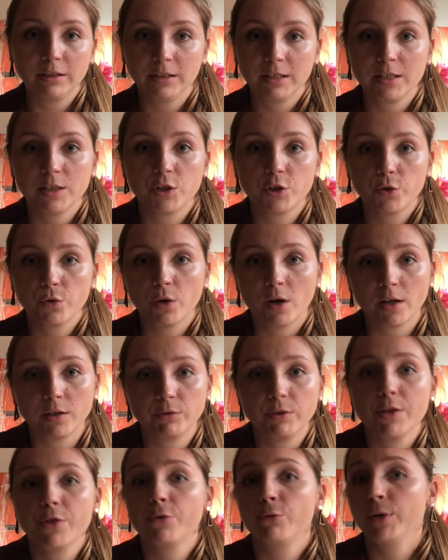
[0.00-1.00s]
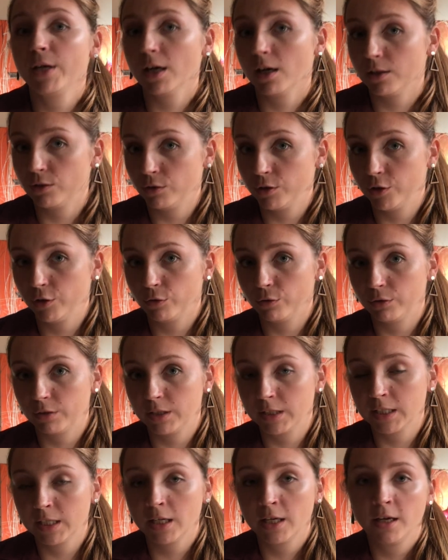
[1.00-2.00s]
least
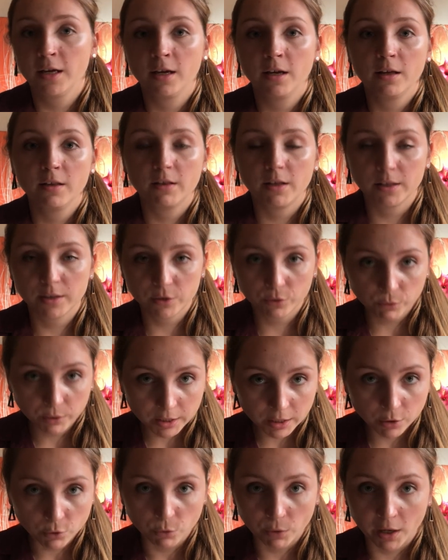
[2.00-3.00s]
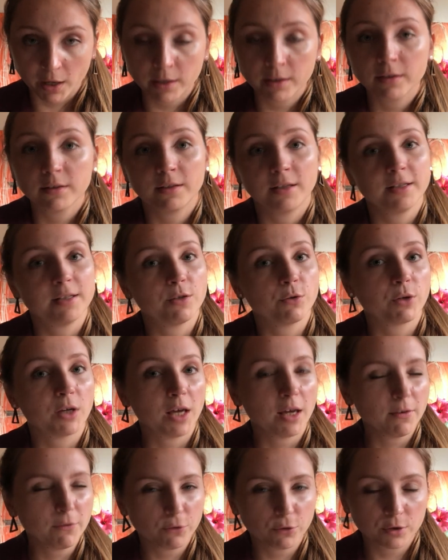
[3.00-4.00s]
$200-300, that's already great. That's
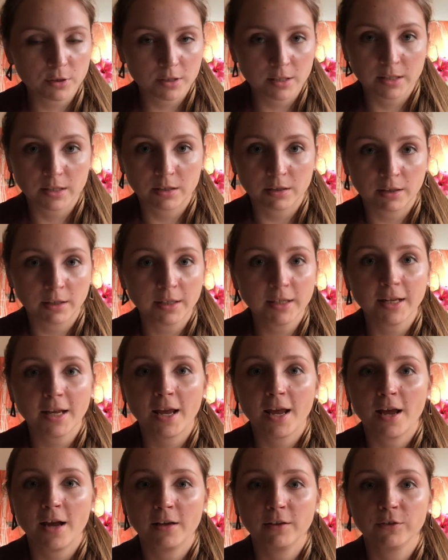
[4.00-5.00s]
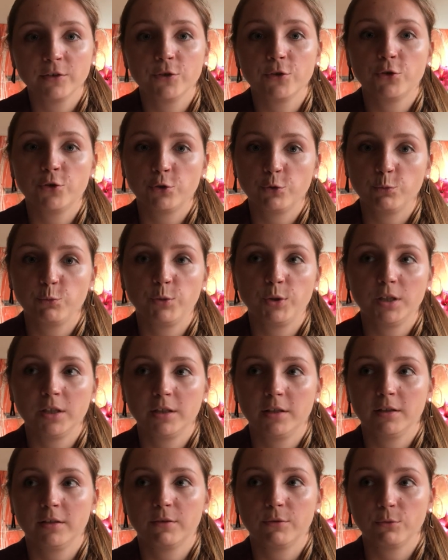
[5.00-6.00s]
okay for the start, and you should
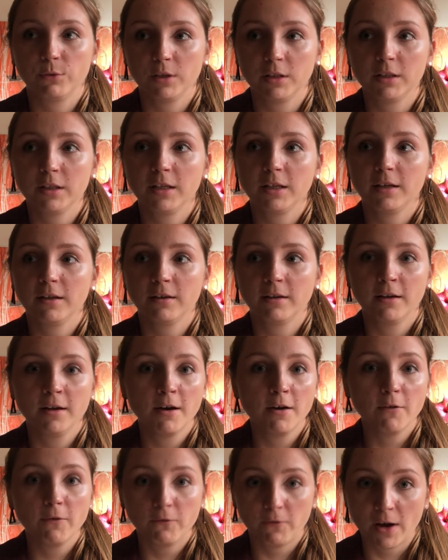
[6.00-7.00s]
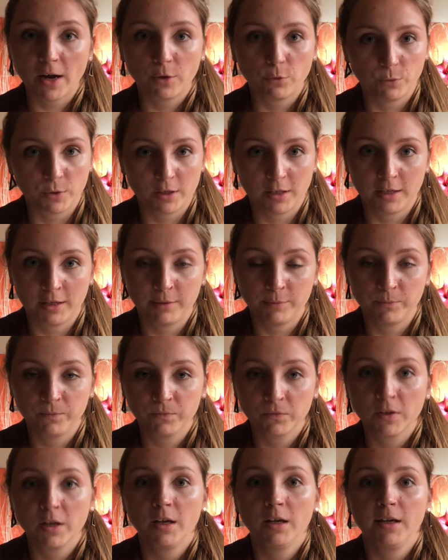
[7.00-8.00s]
be really fine with it.
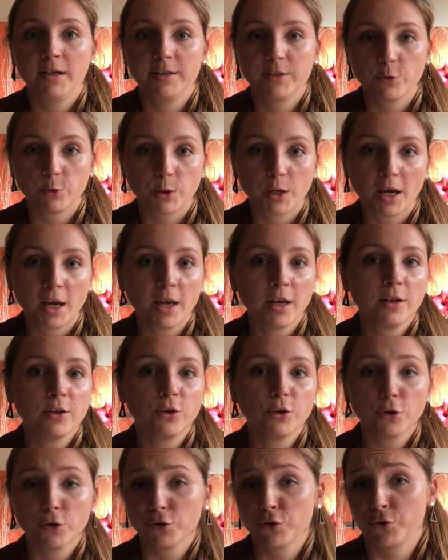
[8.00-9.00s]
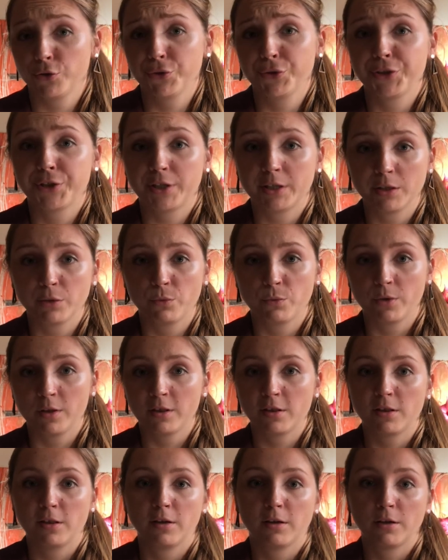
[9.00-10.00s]
It's okay not to start
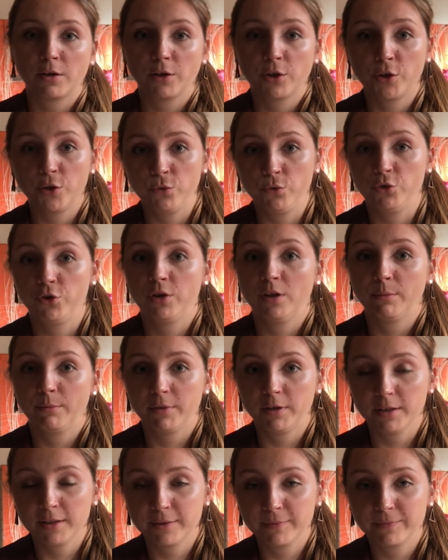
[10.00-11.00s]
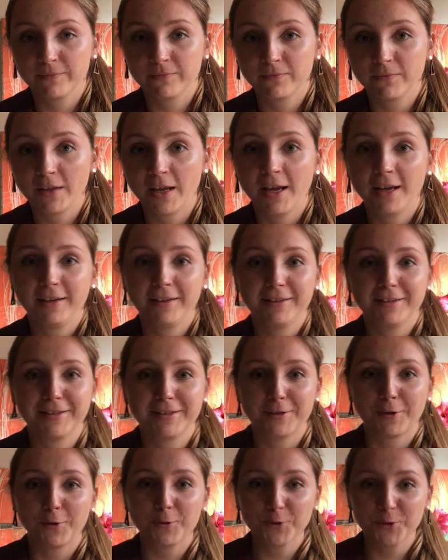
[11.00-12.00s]
with huge numbers. And it's
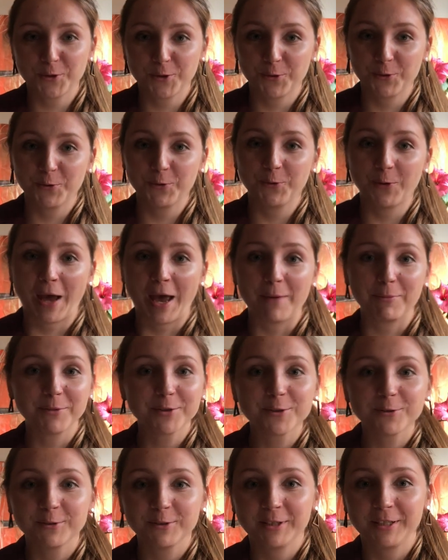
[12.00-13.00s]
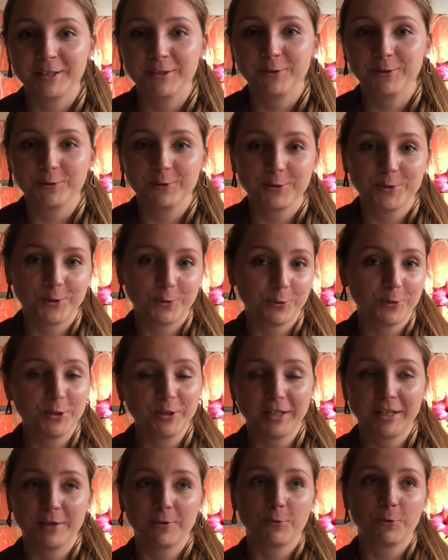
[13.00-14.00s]
also absolutely
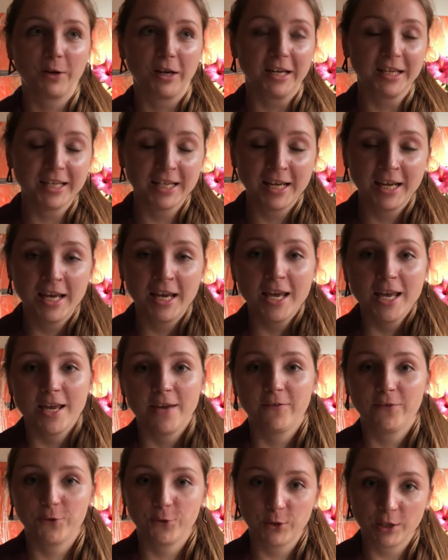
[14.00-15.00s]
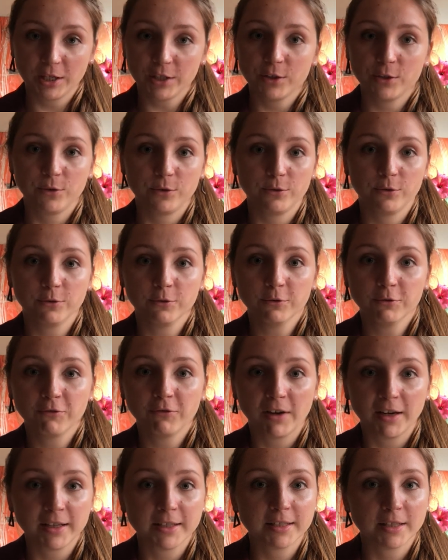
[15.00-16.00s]
totally great if you get to
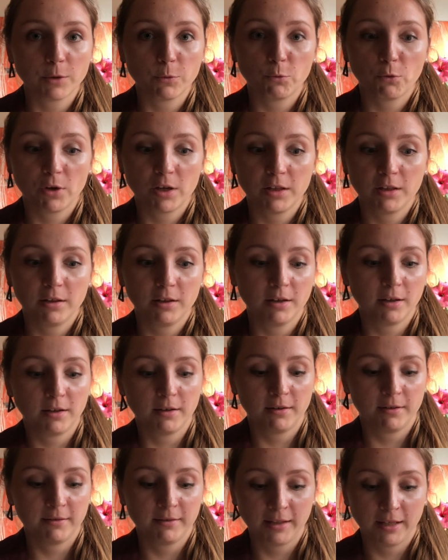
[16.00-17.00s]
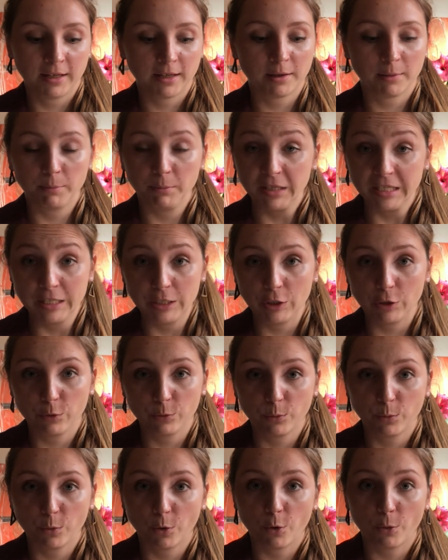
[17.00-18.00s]
find someone like
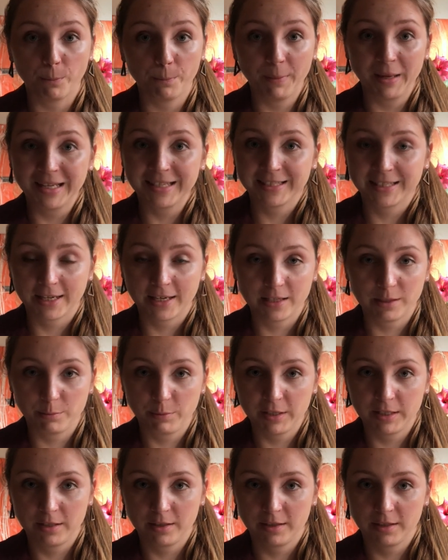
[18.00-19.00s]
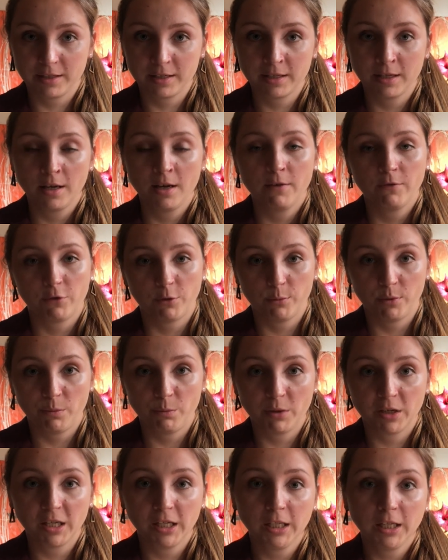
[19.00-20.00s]
medium or big size business from the
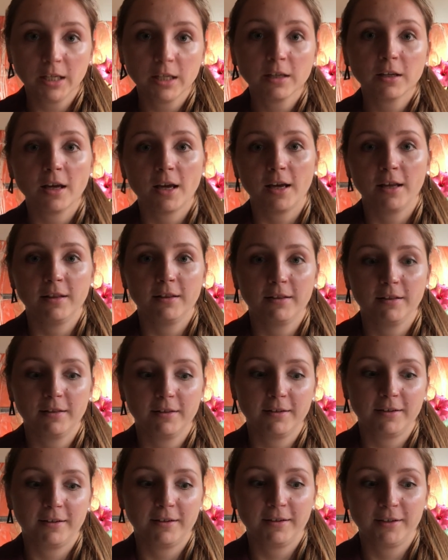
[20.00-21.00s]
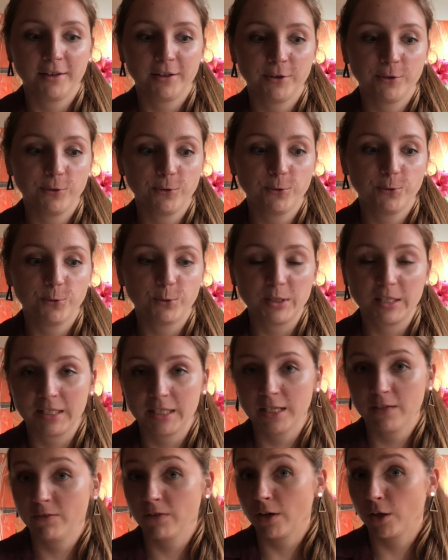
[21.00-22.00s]
beginning, and you
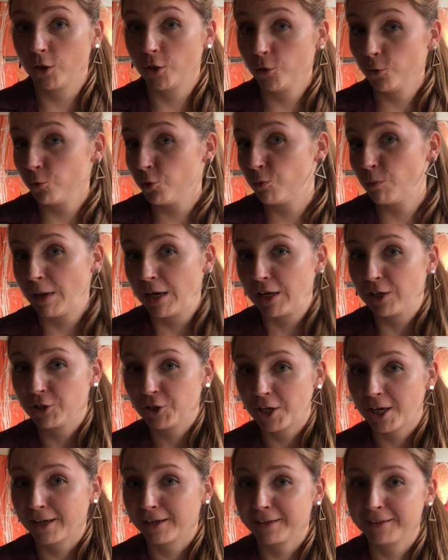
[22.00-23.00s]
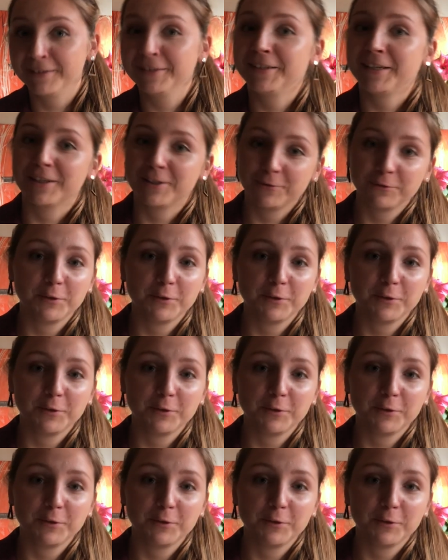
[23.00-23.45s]
receive a huge paycheck in the end of